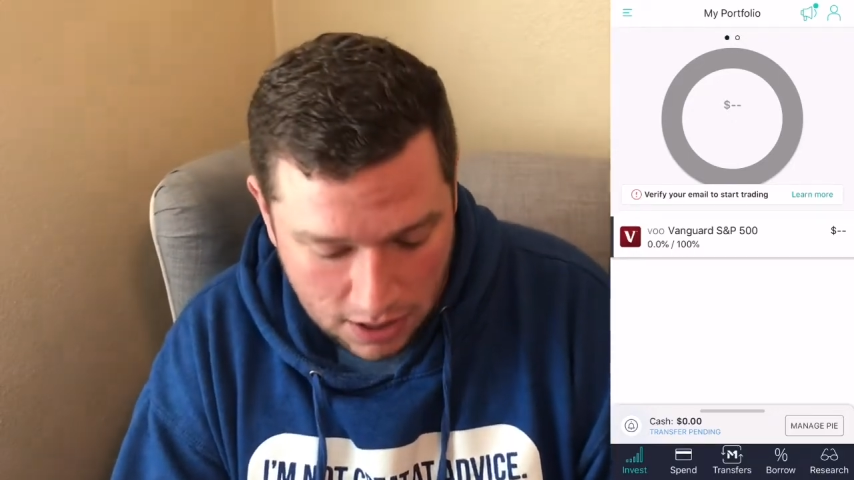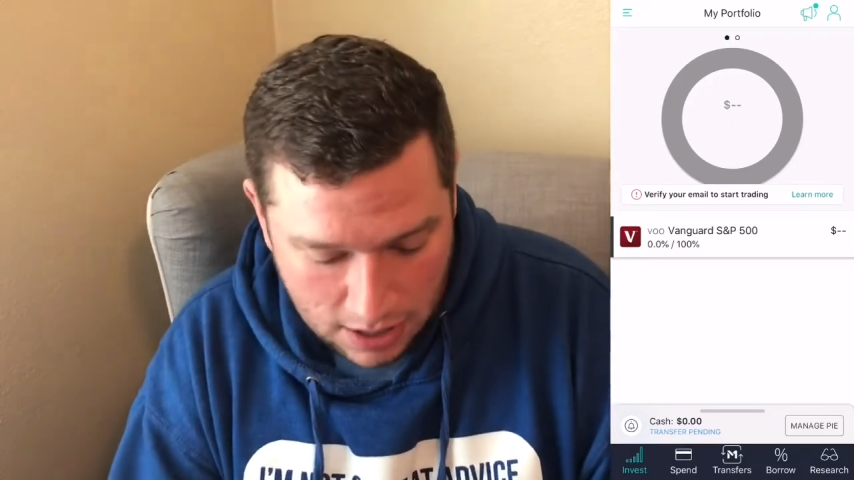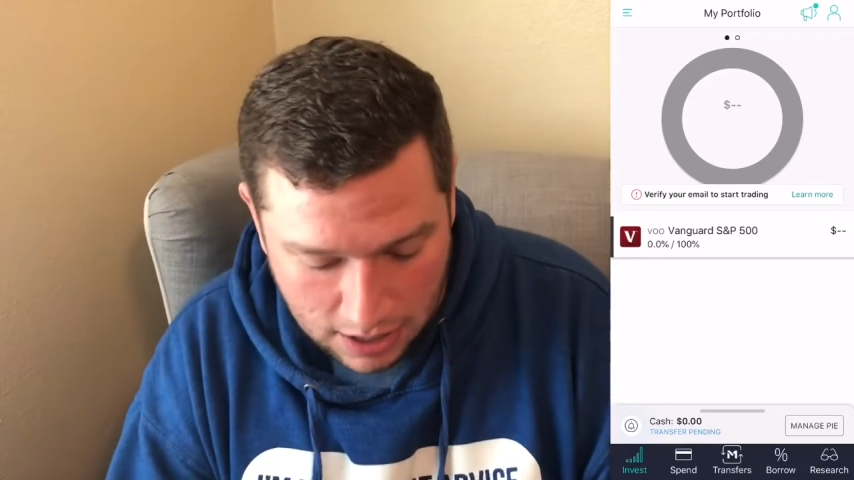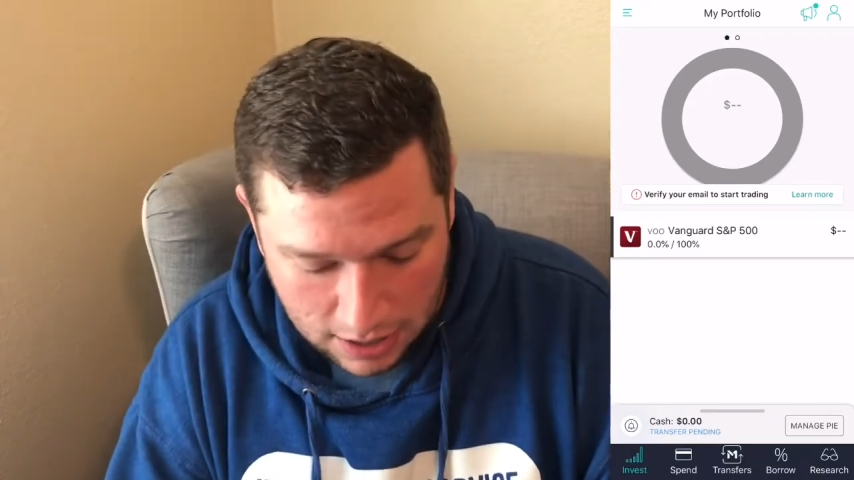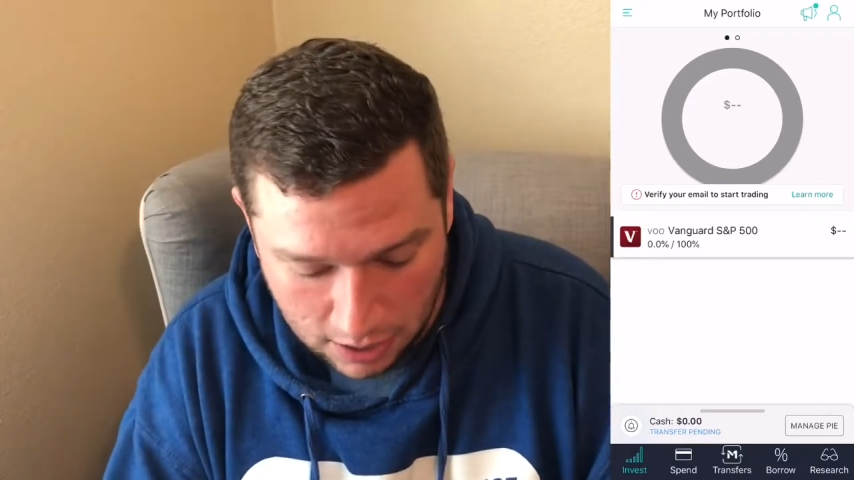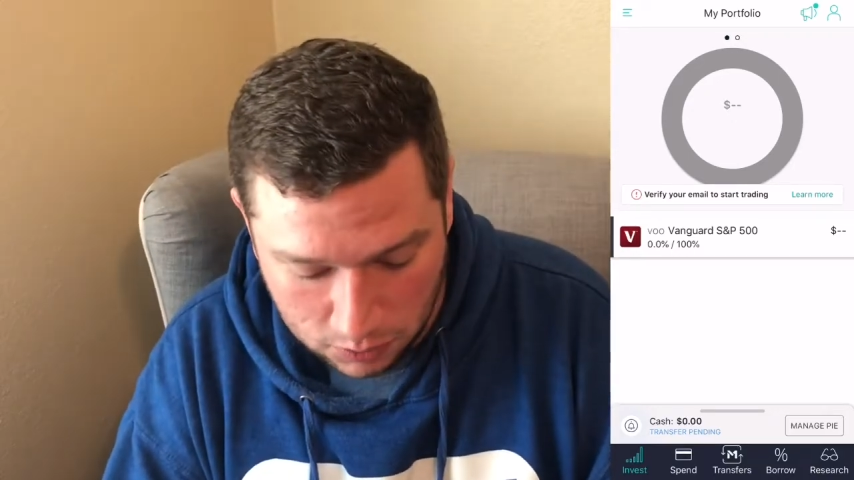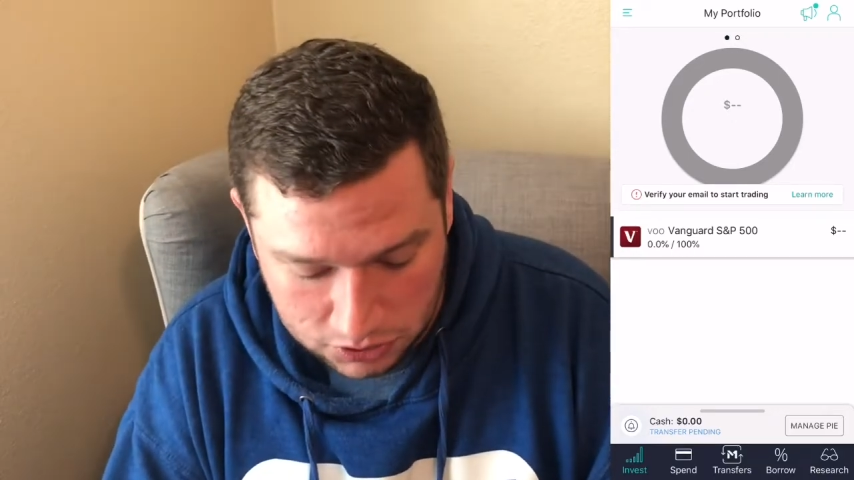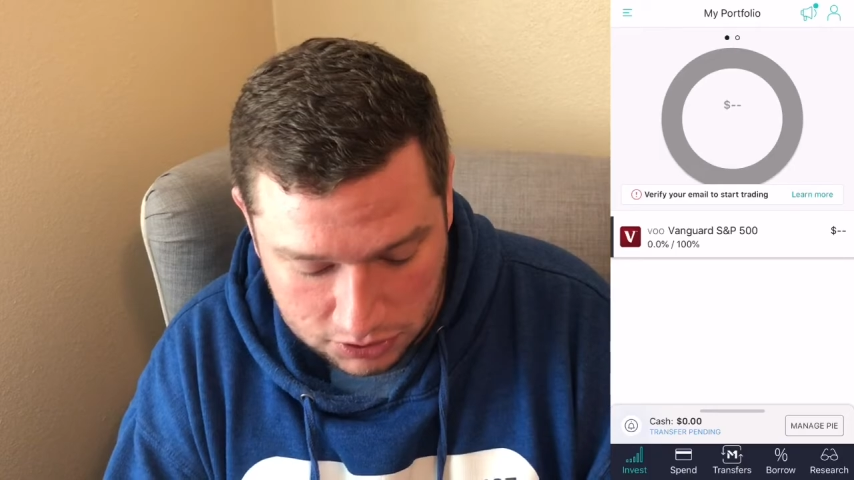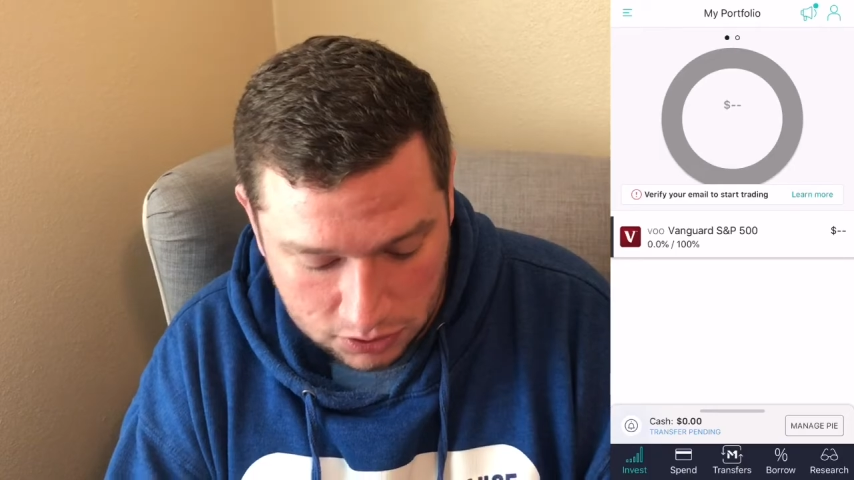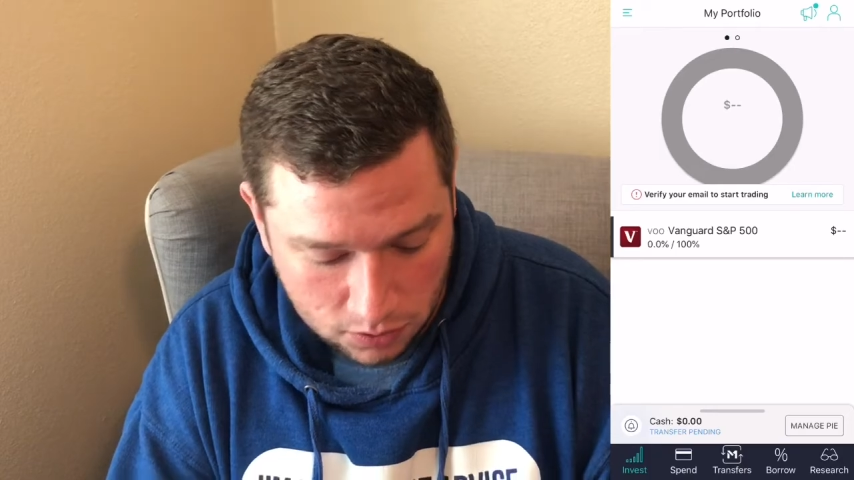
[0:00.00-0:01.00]
and I will
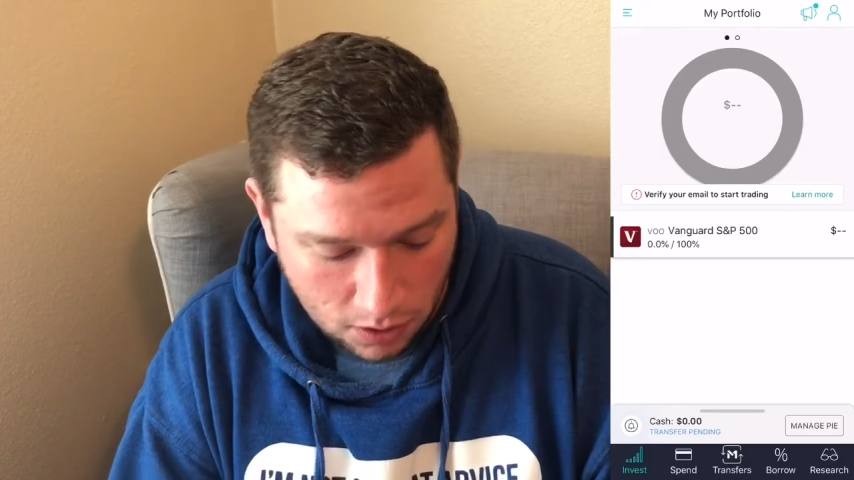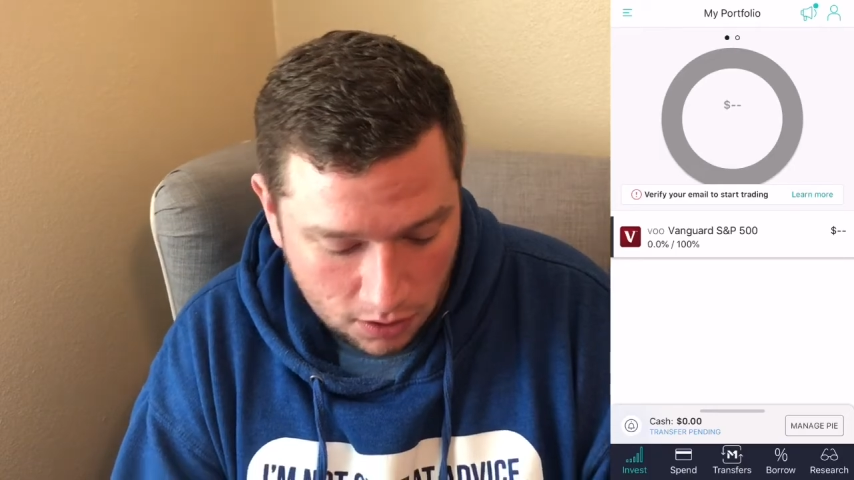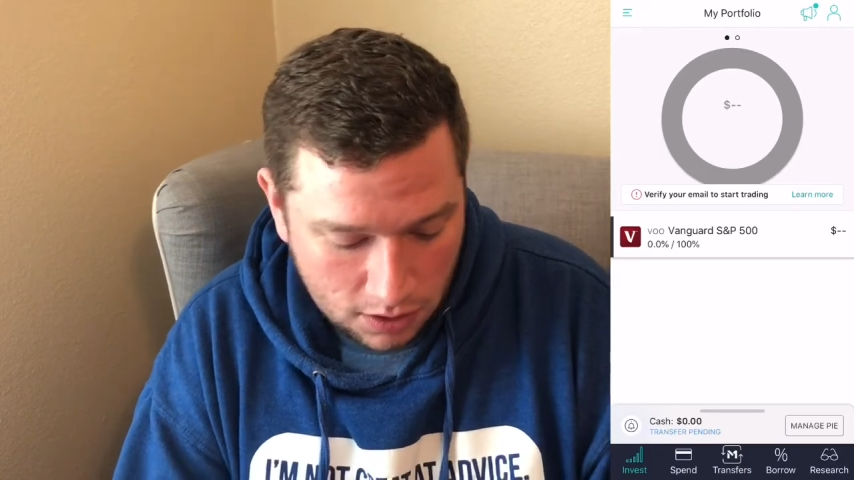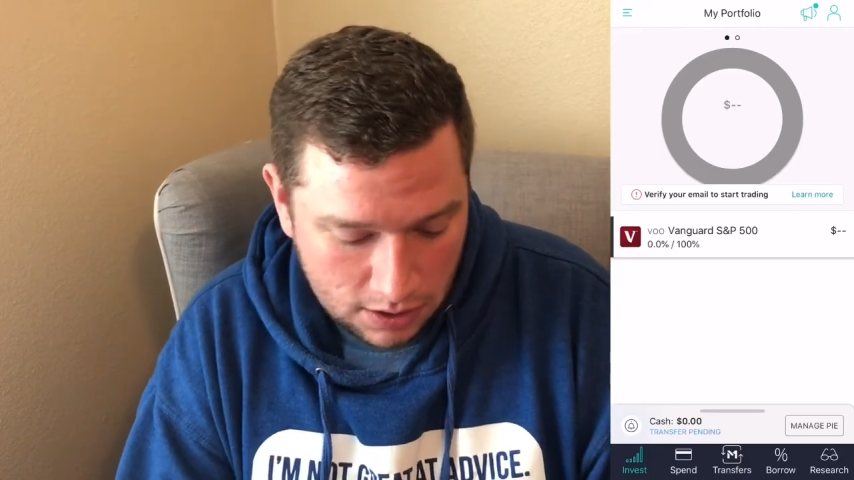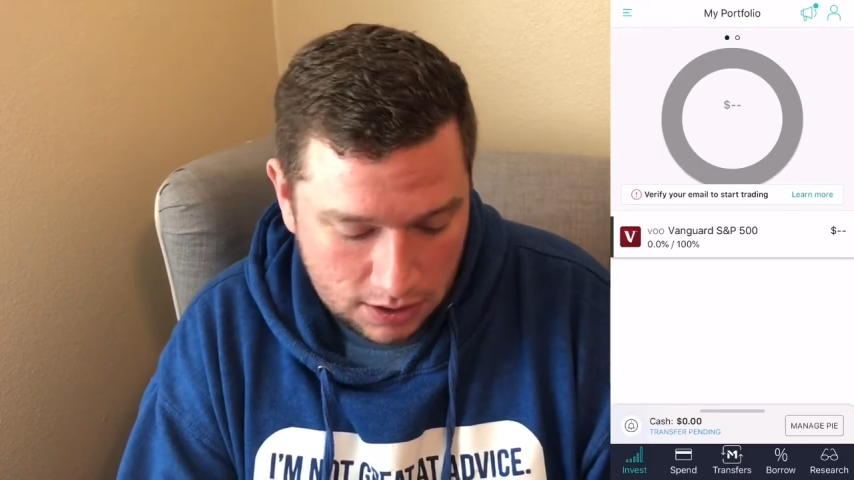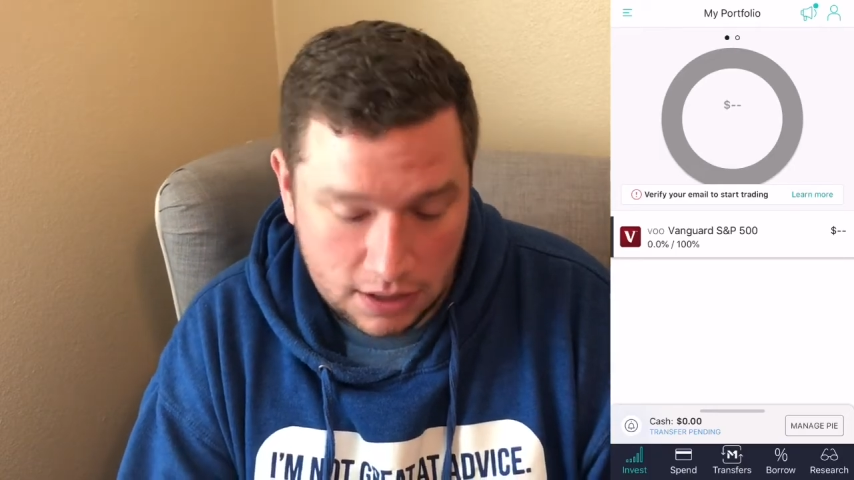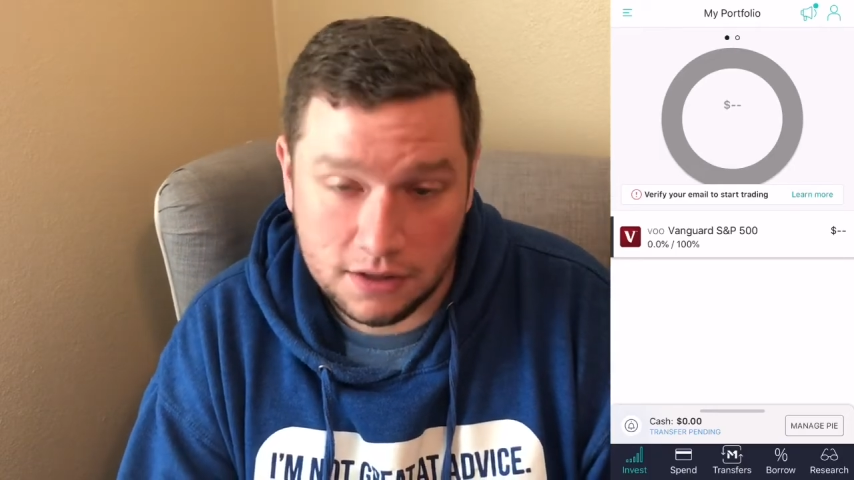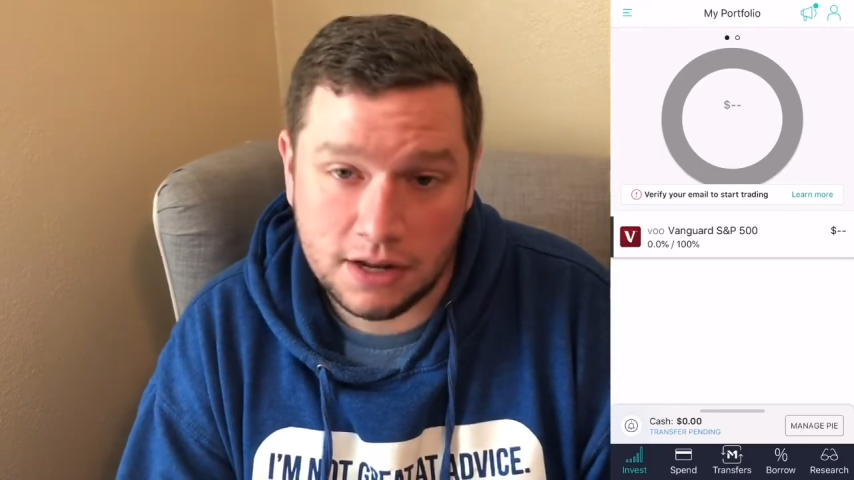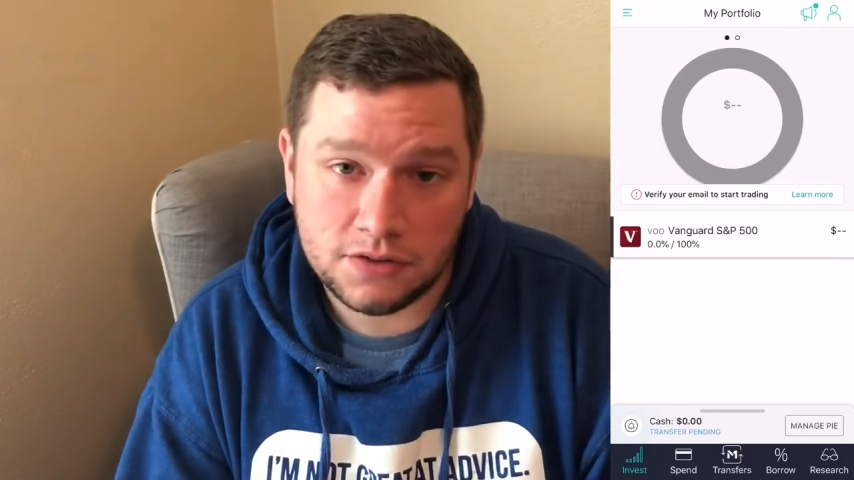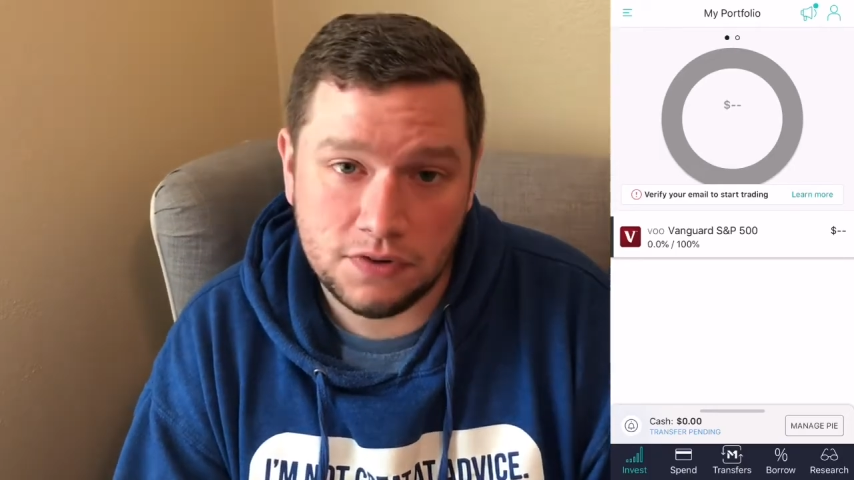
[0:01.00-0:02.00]
see you all in the
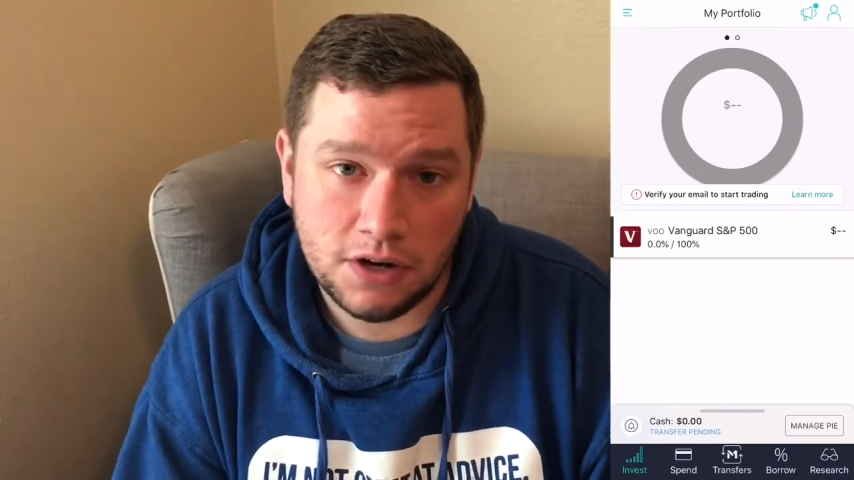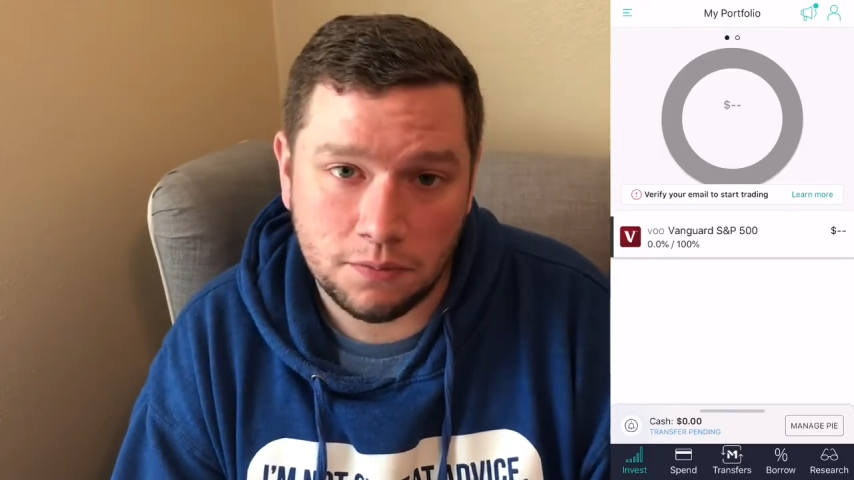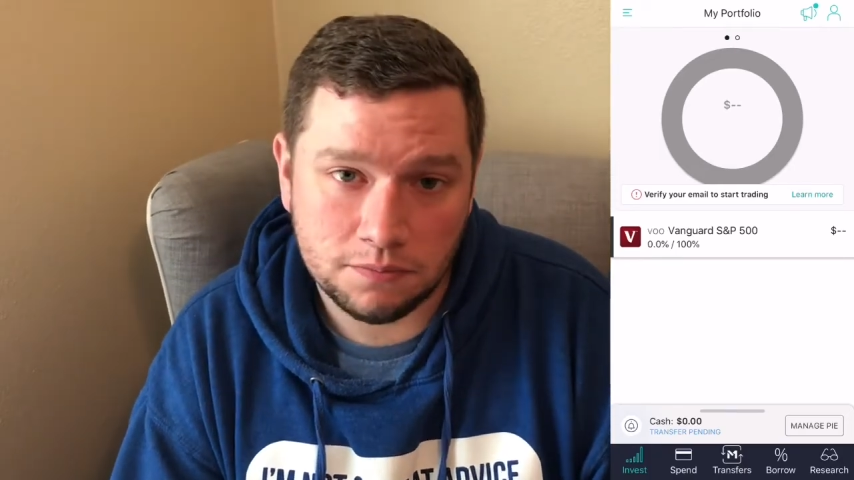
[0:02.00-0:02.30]
next video.